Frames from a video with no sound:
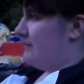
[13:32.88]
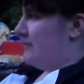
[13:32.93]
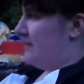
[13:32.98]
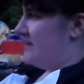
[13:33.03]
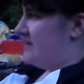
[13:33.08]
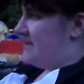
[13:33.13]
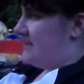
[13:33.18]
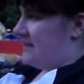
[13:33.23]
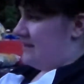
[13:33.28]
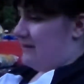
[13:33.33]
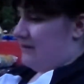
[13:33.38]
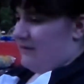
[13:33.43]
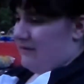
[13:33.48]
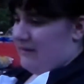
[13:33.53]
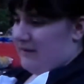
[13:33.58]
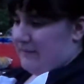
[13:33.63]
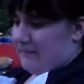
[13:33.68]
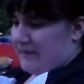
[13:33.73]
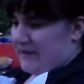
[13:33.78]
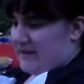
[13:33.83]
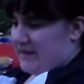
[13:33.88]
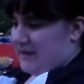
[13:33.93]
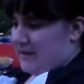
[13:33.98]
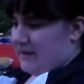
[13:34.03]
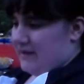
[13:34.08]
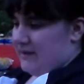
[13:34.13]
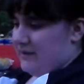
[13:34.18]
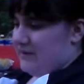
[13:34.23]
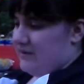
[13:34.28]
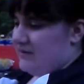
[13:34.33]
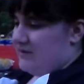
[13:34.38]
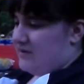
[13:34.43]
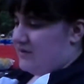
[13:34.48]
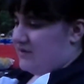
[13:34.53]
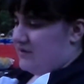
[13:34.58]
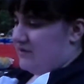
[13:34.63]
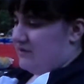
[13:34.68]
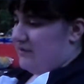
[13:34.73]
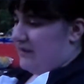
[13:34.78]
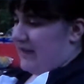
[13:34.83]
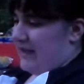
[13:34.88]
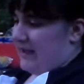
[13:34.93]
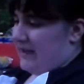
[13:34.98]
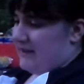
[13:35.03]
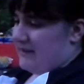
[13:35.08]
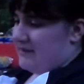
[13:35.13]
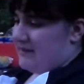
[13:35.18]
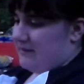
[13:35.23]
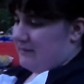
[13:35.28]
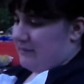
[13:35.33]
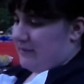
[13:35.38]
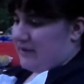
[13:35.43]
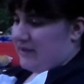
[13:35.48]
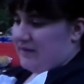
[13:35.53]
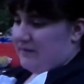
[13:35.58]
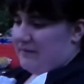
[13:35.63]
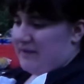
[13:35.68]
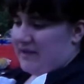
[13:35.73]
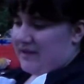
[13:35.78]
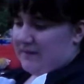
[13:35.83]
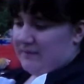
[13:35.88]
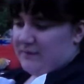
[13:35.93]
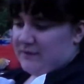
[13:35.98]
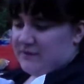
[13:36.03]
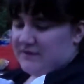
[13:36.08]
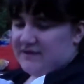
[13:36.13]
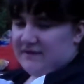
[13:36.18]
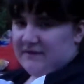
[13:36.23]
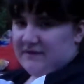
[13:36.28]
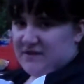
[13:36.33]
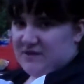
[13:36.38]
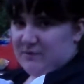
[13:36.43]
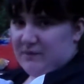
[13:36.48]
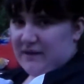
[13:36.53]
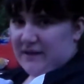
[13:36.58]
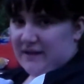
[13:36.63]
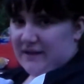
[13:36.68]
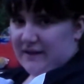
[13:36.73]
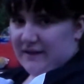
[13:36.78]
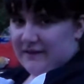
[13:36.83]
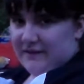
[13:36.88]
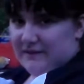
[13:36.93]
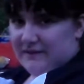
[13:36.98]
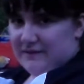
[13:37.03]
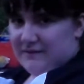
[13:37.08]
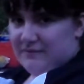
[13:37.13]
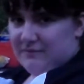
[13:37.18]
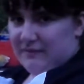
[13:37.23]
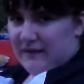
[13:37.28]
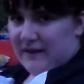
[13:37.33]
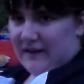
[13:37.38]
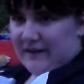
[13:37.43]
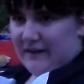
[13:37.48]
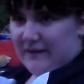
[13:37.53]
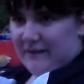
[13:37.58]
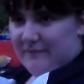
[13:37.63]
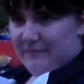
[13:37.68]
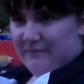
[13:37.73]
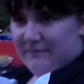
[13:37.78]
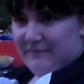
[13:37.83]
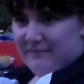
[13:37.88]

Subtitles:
But still, I'm gonna do that, and we're gonna make the most of this weekend. Me